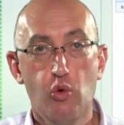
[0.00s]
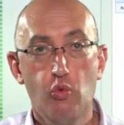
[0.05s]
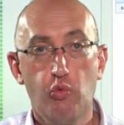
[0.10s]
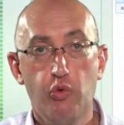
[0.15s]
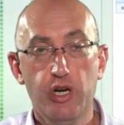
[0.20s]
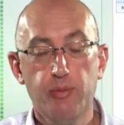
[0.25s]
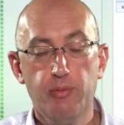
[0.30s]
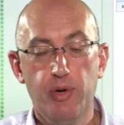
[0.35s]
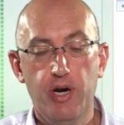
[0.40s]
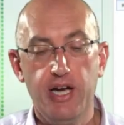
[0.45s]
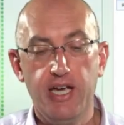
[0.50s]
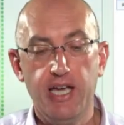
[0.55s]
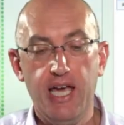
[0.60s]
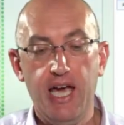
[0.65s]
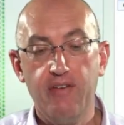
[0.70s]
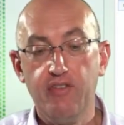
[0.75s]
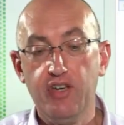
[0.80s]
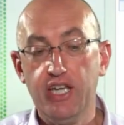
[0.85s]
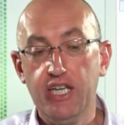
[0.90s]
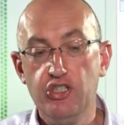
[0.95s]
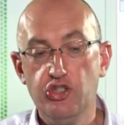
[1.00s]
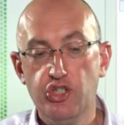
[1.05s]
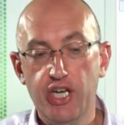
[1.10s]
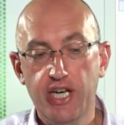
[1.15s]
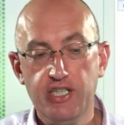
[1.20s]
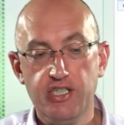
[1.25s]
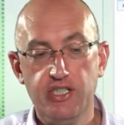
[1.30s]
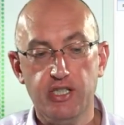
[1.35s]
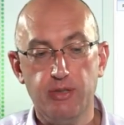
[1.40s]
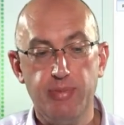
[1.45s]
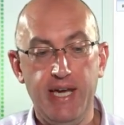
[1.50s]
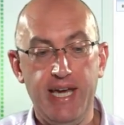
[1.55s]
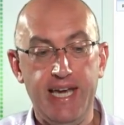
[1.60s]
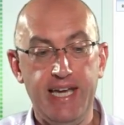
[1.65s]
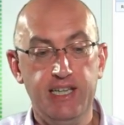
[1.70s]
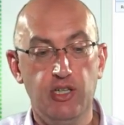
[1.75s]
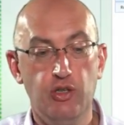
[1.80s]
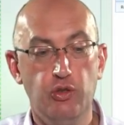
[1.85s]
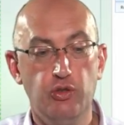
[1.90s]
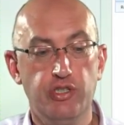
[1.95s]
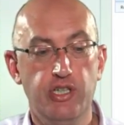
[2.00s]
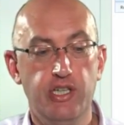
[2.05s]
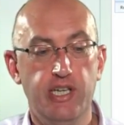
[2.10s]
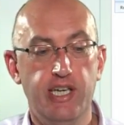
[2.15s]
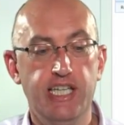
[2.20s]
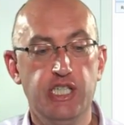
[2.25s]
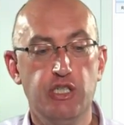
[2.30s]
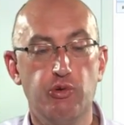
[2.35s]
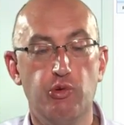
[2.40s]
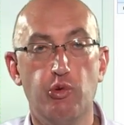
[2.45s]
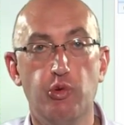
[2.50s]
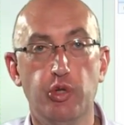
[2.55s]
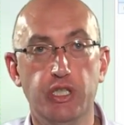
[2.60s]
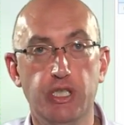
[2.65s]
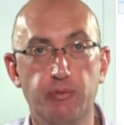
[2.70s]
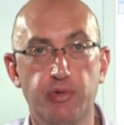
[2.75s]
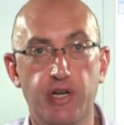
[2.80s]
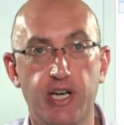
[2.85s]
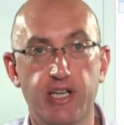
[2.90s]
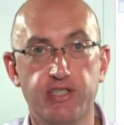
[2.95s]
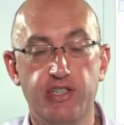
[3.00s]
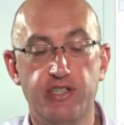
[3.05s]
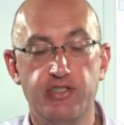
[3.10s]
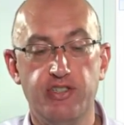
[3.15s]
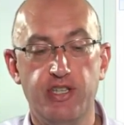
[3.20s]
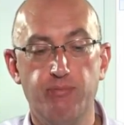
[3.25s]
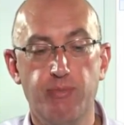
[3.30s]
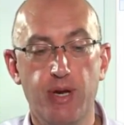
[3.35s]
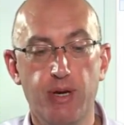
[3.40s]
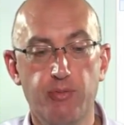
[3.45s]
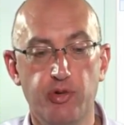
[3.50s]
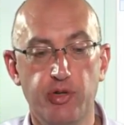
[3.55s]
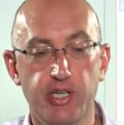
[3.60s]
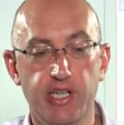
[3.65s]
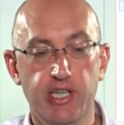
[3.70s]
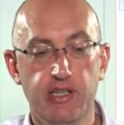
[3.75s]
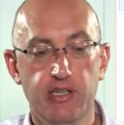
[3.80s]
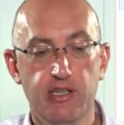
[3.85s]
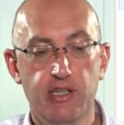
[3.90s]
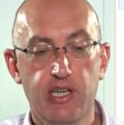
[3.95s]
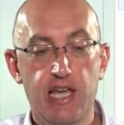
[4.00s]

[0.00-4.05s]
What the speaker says: whereby having injected a payload into a running process in memory,